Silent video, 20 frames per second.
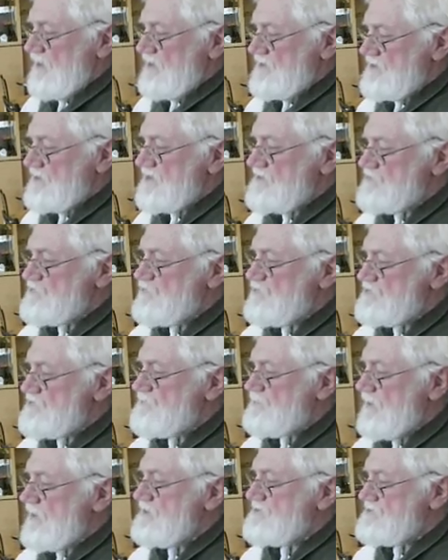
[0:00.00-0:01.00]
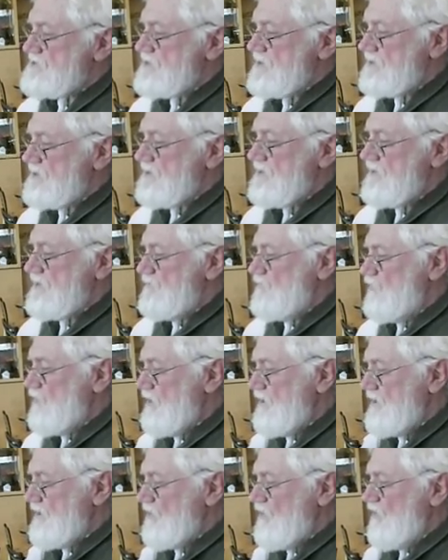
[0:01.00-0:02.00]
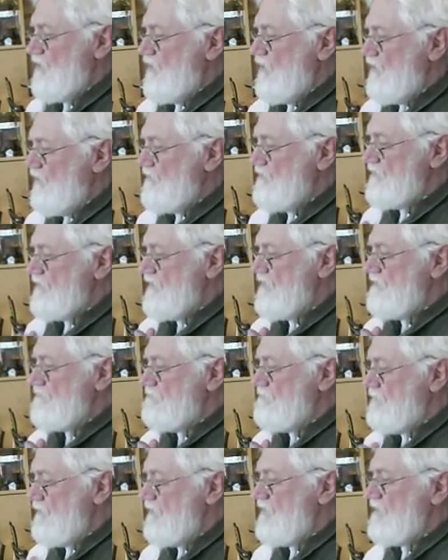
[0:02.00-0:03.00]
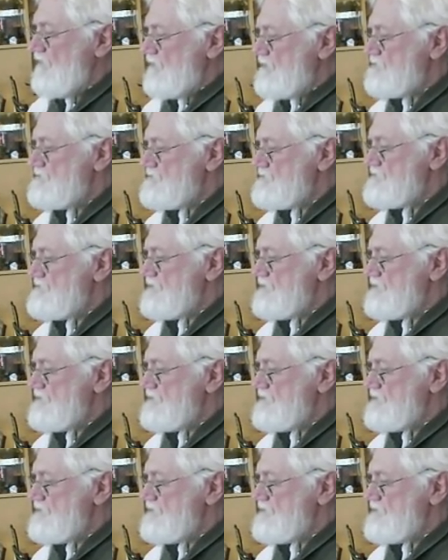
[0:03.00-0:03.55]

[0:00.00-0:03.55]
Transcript: This was basically what all the books